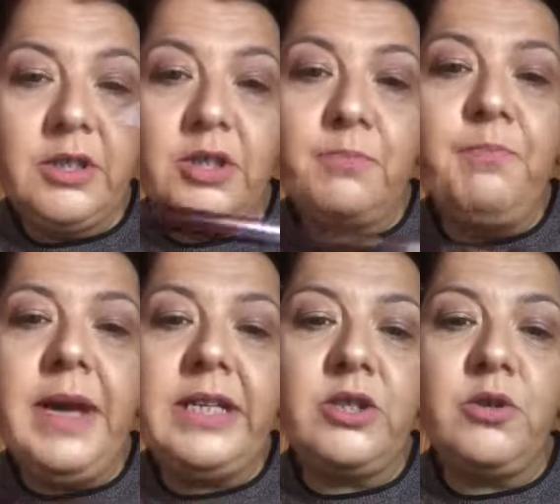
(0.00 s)
Just
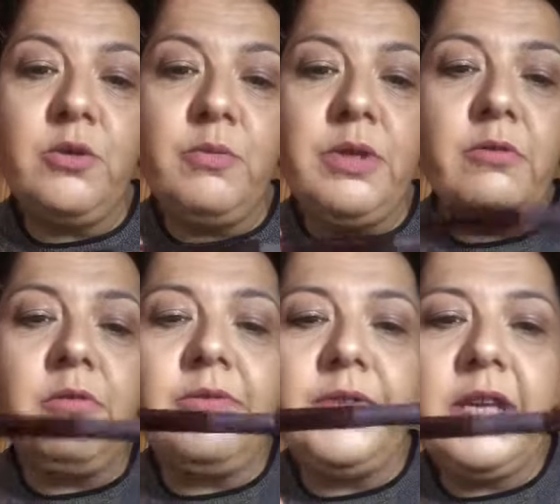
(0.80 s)
make sure with
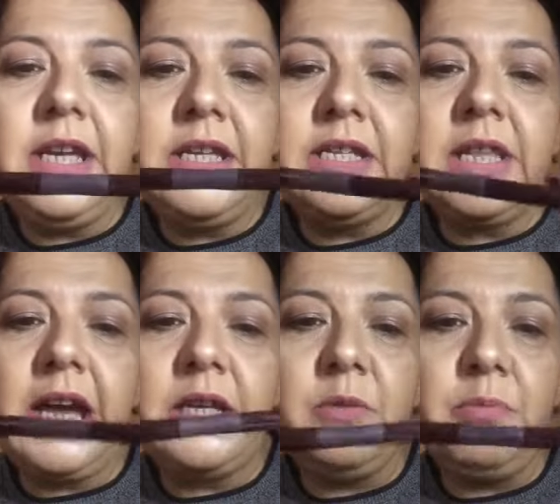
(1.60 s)
all of these
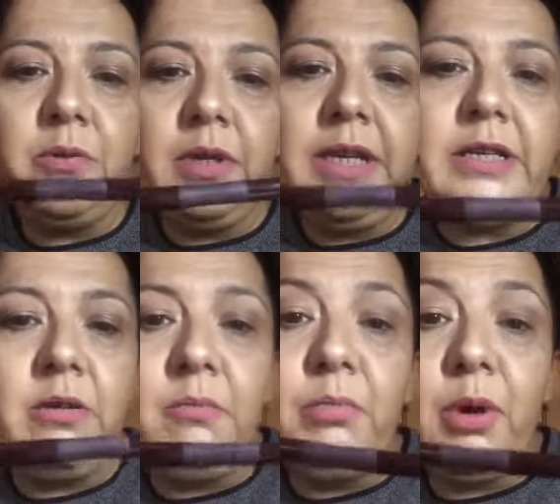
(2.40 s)
that you put the lid
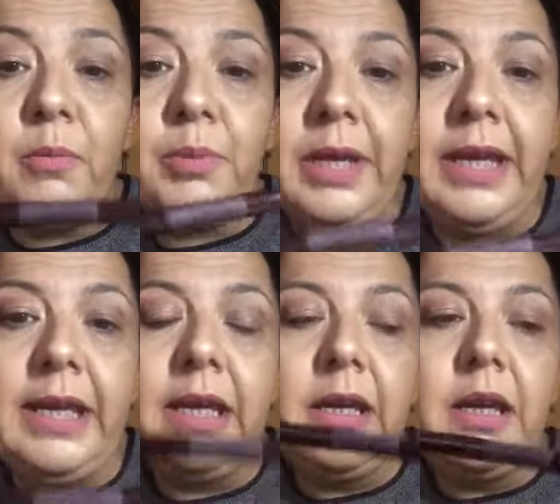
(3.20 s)
on
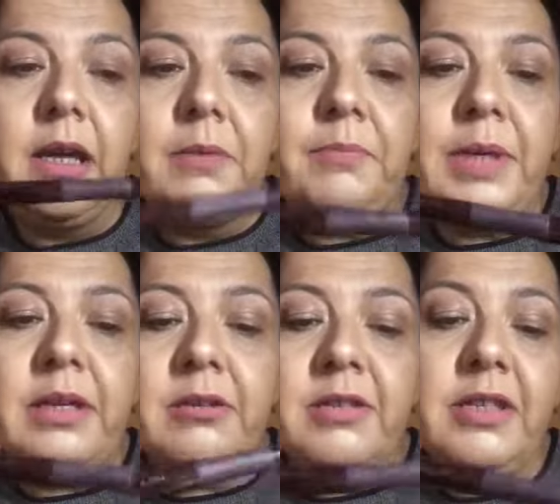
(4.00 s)
properly
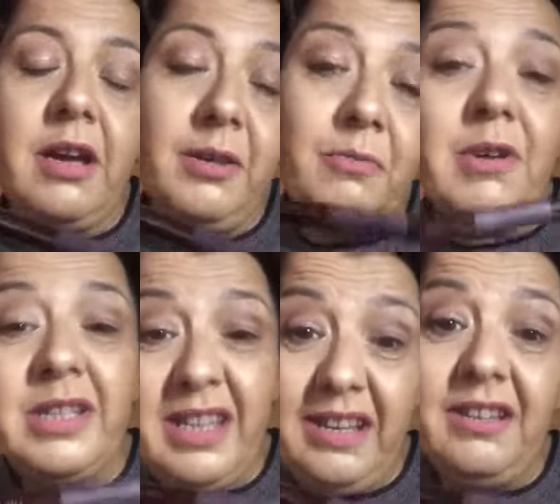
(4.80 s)
because
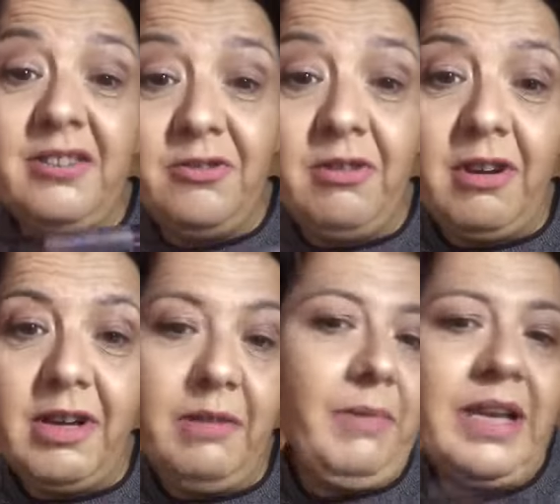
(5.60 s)
otherwise they're going to dry
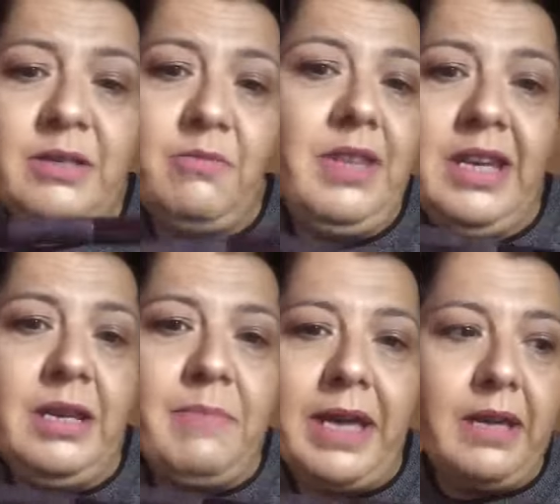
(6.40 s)
up, as with
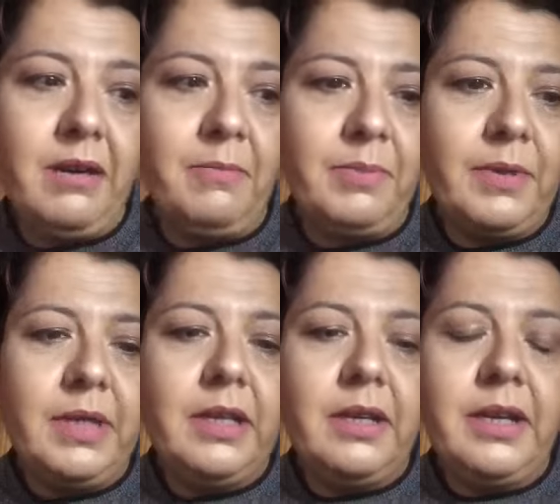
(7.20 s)
any makeup.
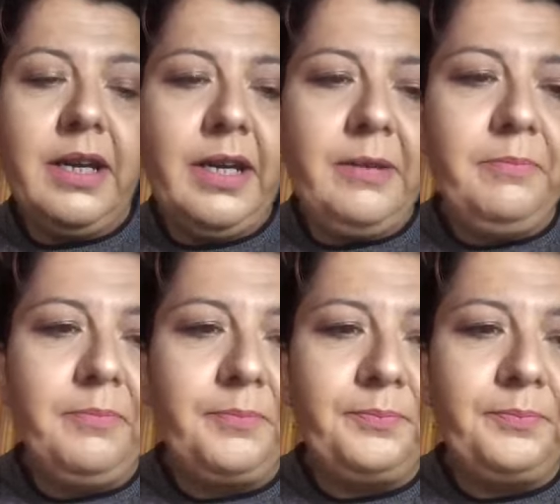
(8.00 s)
Um,